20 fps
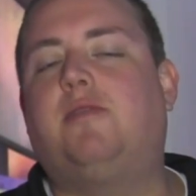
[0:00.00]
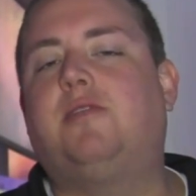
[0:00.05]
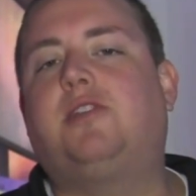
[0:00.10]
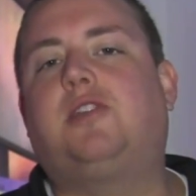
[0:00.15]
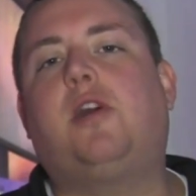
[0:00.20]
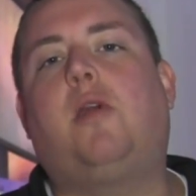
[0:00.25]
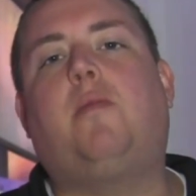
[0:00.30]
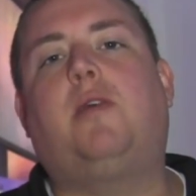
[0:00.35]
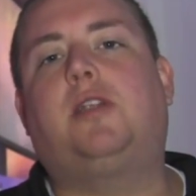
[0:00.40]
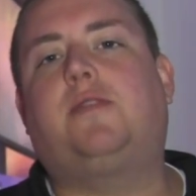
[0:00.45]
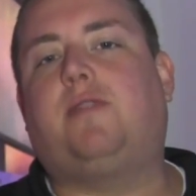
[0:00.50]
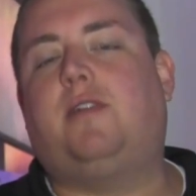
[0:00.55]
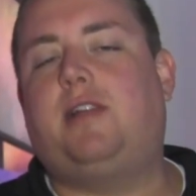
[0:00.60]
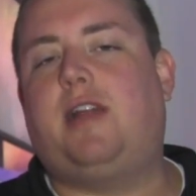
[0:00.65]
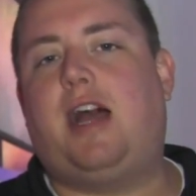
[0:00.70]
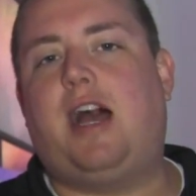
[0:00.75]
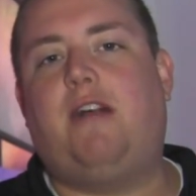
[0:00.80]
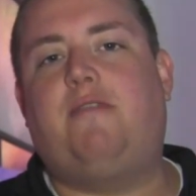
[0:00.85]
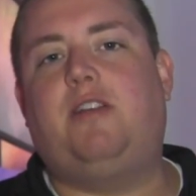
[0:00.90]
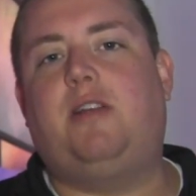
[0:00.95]
It was so much fun
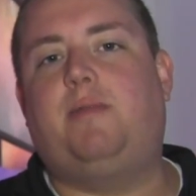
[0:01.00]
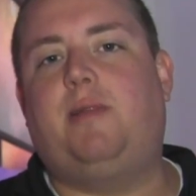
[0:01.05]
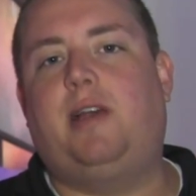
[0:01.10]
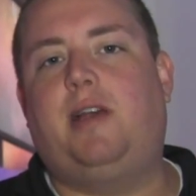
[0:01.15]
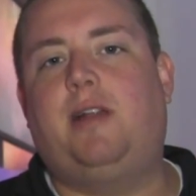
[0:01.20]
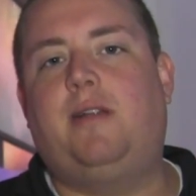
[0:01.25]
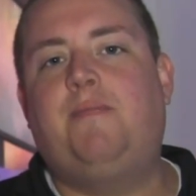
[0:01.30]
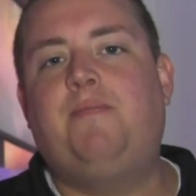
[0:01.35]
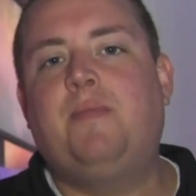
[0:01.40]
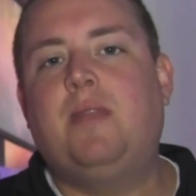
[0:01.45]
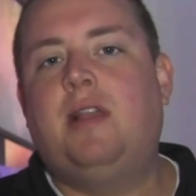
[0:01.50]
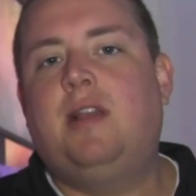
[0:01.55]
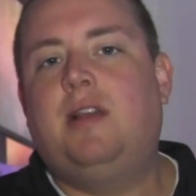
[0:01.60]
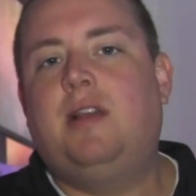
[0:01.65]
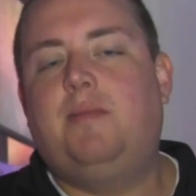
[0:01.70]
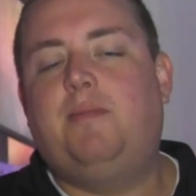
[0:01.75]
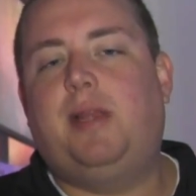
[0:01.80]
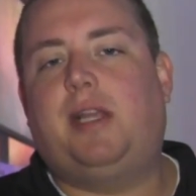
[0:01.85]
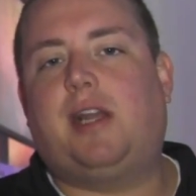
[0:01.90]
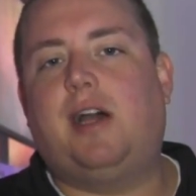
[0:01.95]
to have him in,
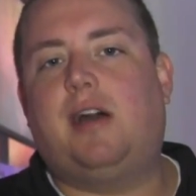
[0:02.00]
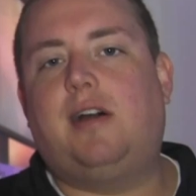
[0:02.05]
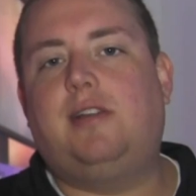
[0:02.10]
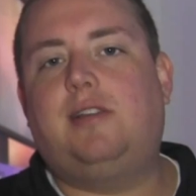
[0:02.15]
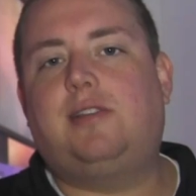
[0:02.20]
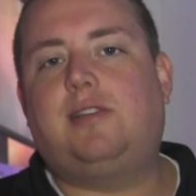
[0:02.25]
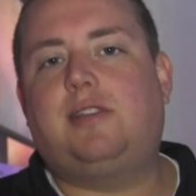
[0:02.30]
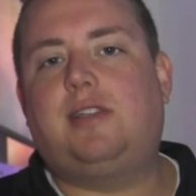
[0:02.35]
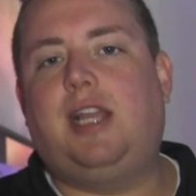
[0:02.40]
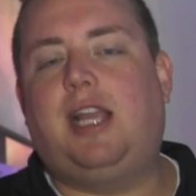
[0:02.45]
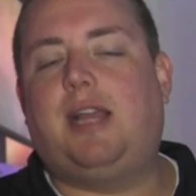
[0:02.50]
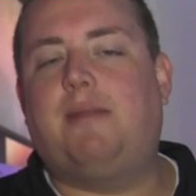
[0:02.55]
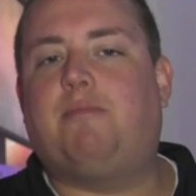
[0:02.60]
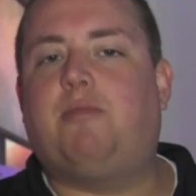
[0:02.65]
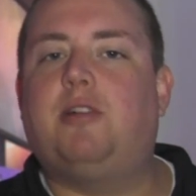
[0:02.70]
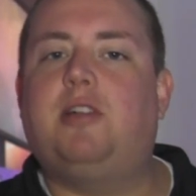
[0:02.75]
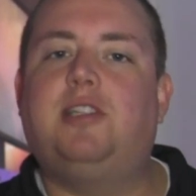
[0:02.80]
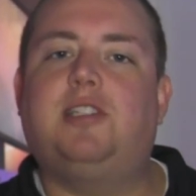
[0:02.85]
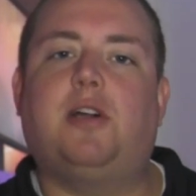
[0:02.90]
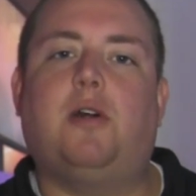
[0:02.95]
because he could
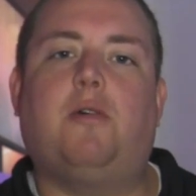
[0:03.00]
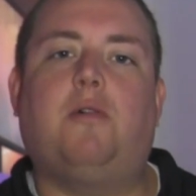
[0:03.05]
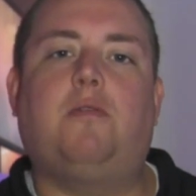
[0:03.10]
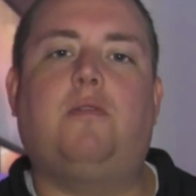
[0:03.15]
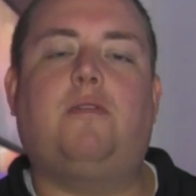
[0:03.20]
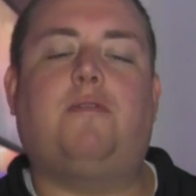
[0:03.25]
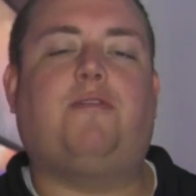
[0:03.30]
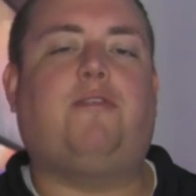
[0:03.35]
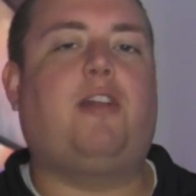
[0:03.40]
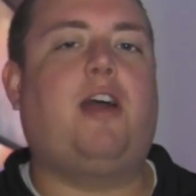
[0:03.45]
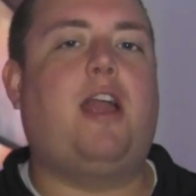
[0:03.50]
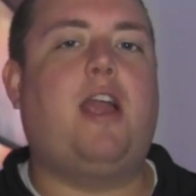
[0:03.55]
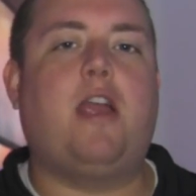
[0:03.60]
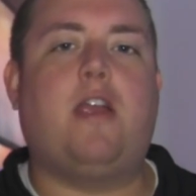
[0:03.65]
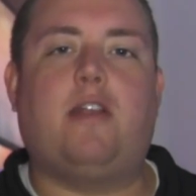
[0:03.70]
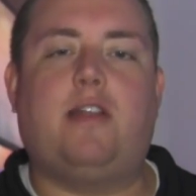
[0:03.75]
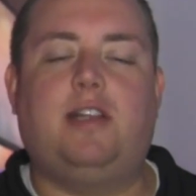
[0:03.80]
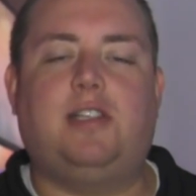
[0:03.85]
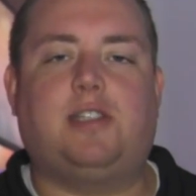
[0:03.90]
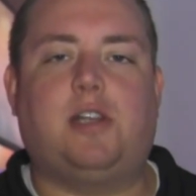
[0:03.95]
put his own
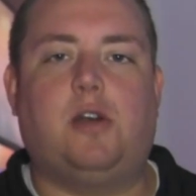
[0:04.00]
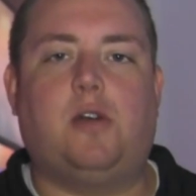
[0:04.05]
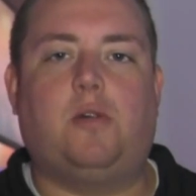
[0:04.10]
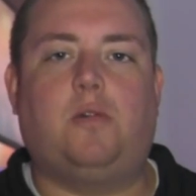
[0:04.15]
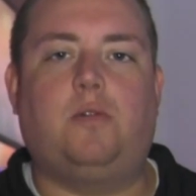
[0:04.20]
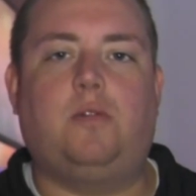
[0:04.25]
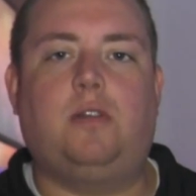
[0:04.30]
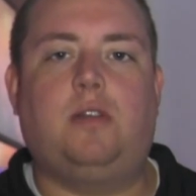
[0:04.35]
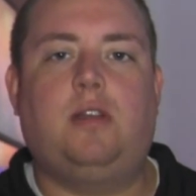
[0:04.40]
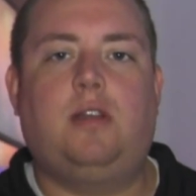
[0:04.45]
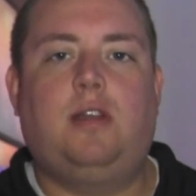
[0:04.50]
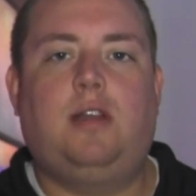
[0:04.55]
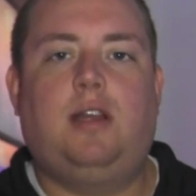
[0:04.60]
flair and his own